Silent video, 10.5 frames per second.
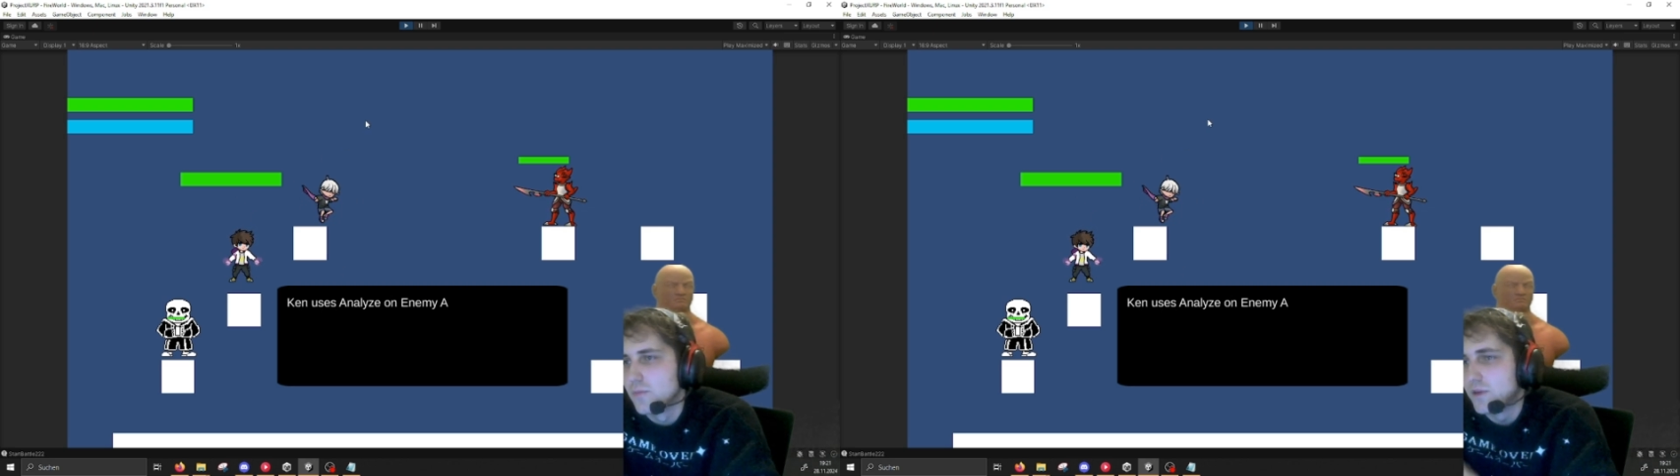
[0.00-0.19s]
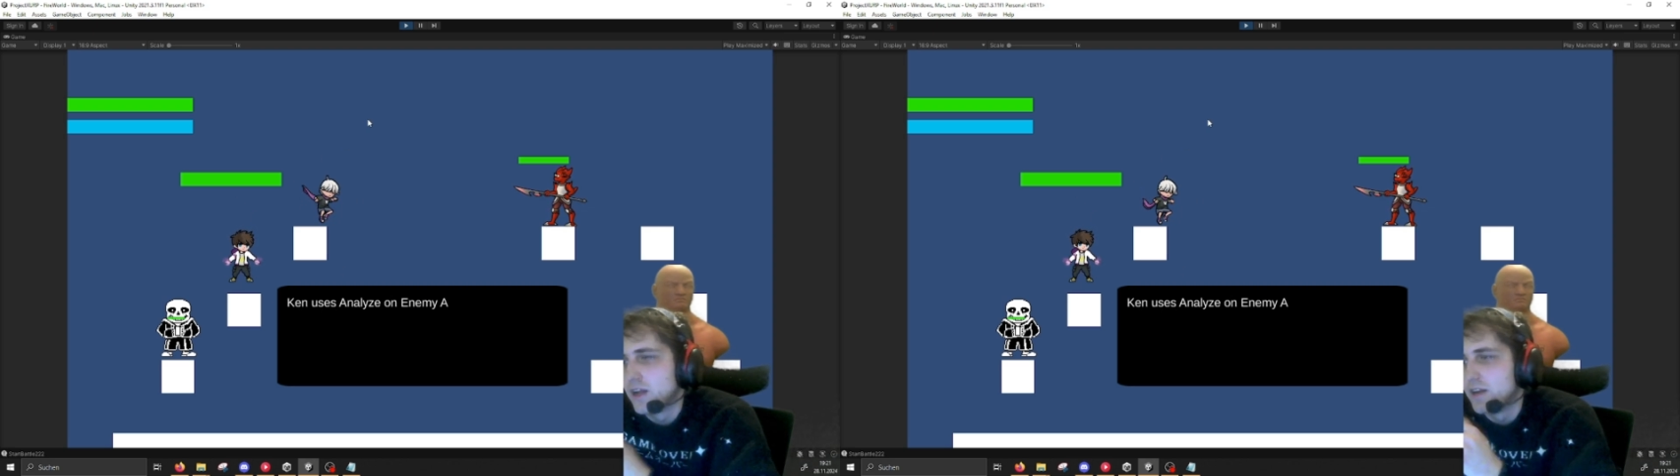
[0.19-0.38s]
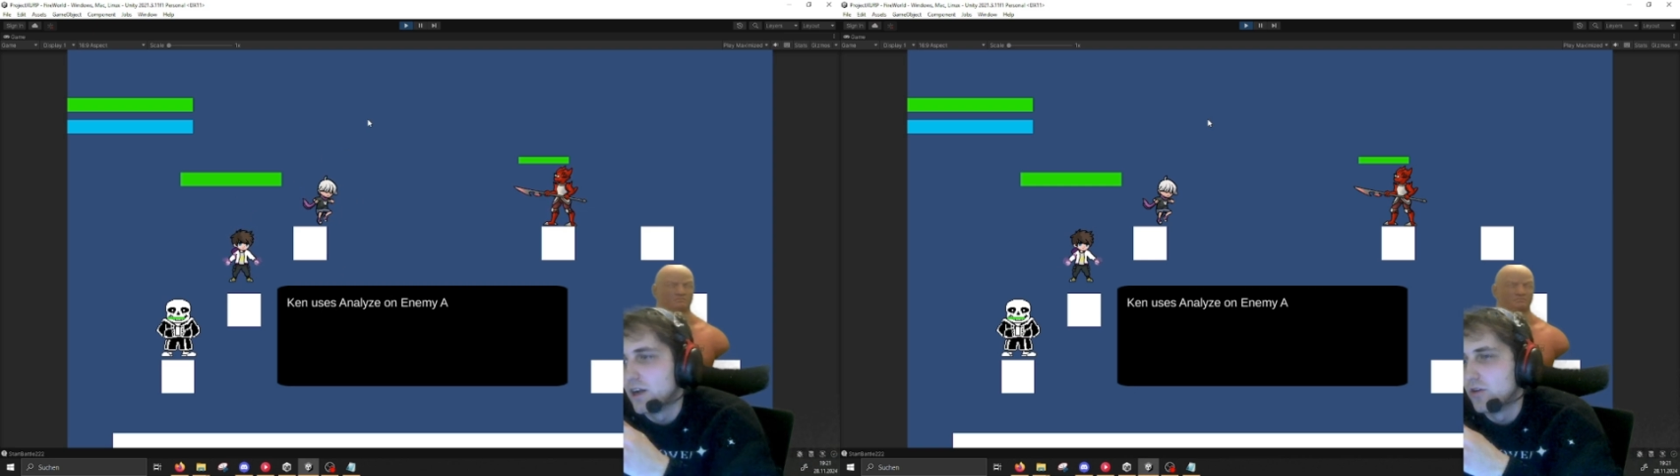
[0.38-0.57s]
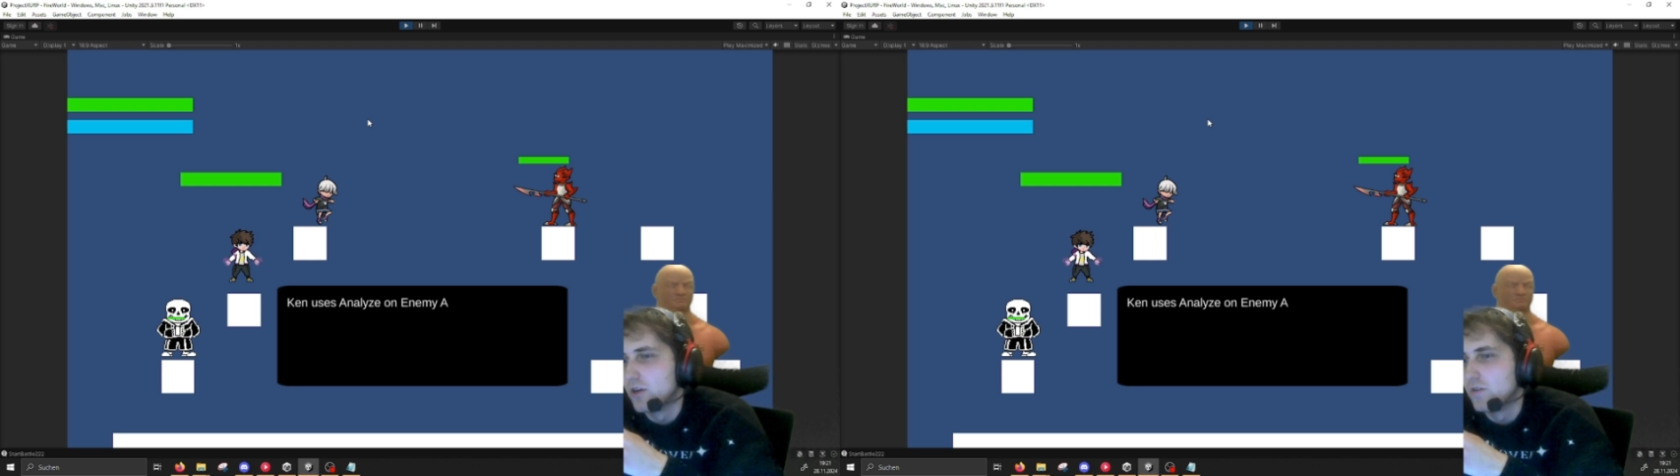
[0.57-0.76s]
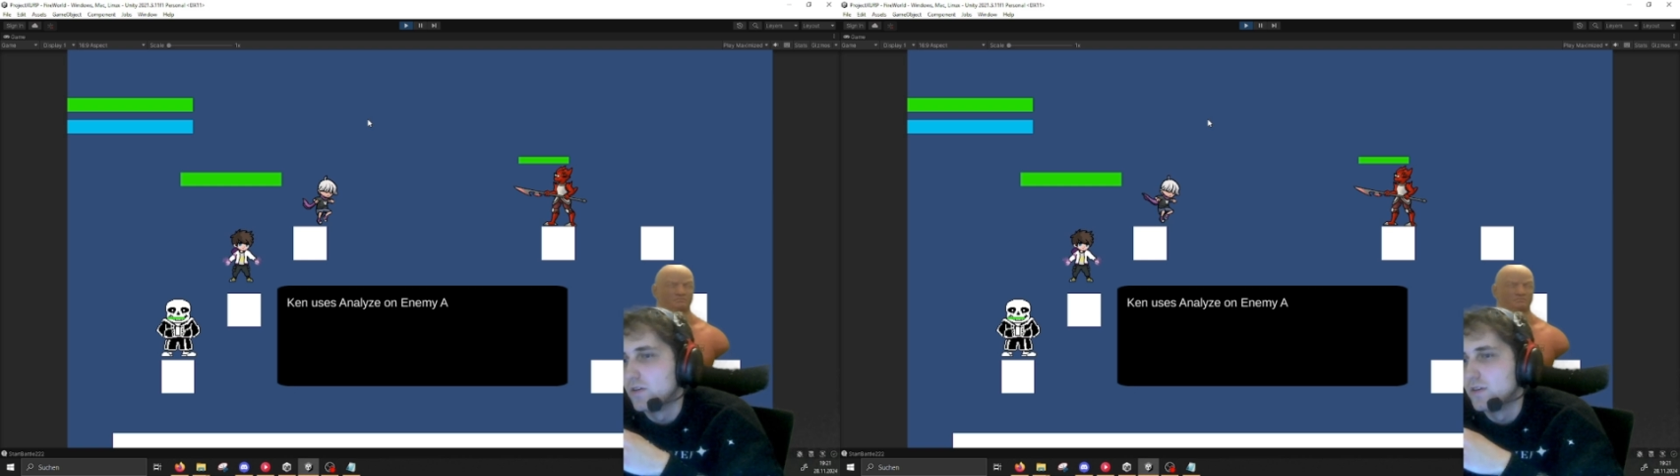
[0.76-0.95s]
play down
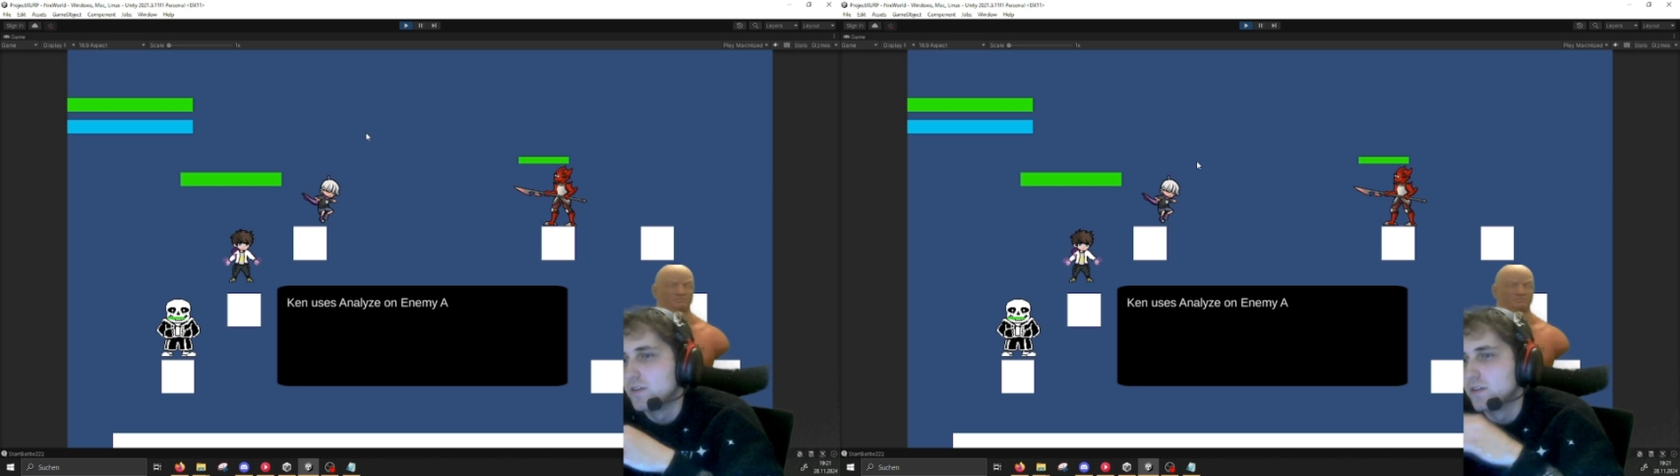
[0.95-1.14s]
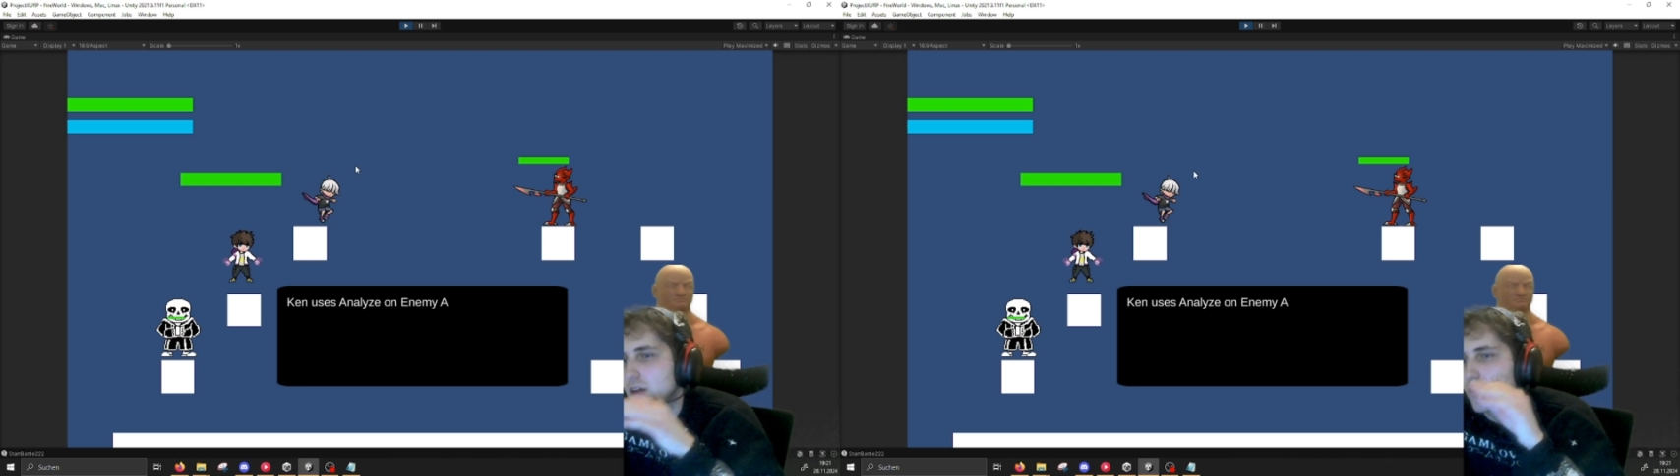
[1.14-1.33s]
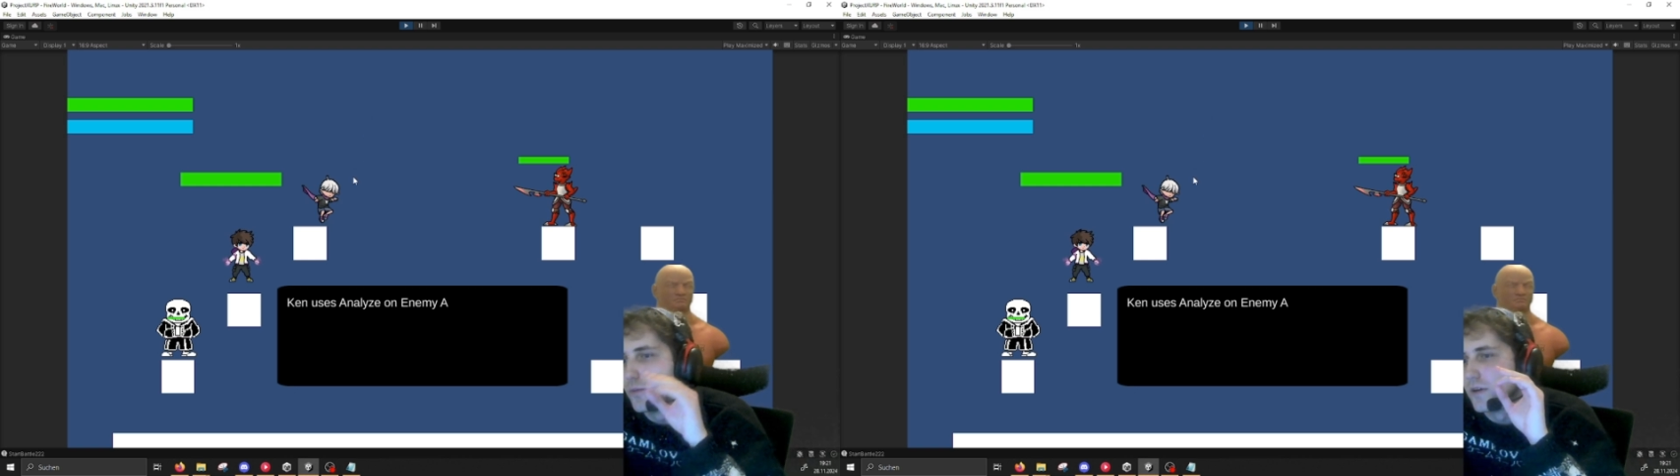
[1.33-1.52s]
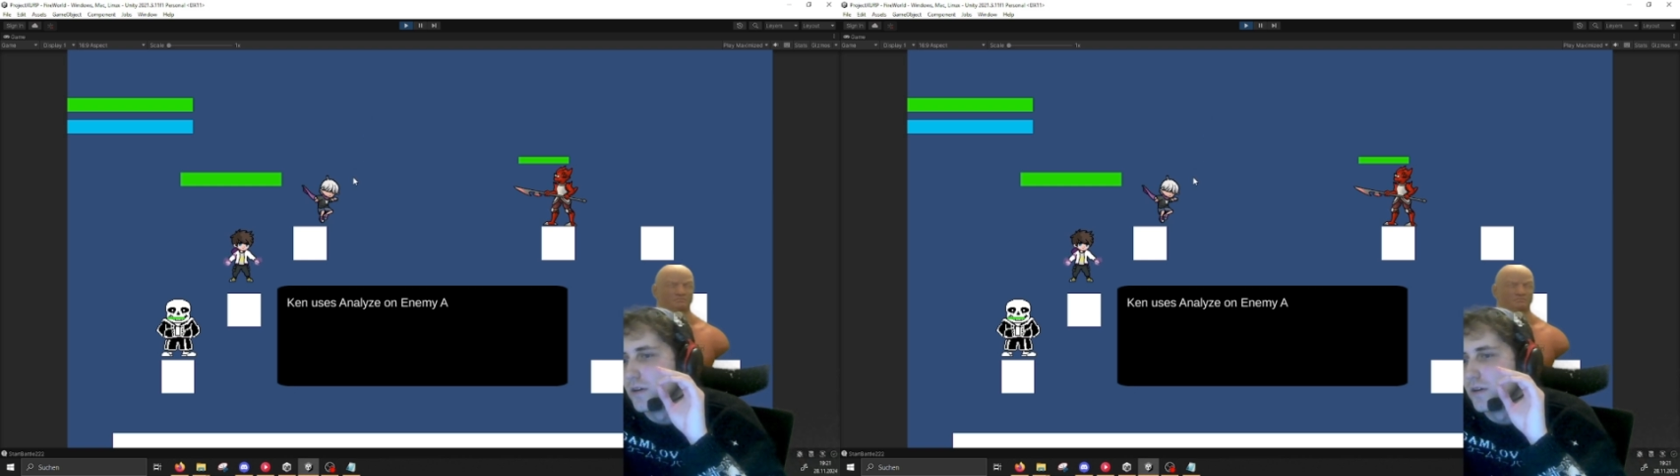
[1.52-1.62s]
now is that every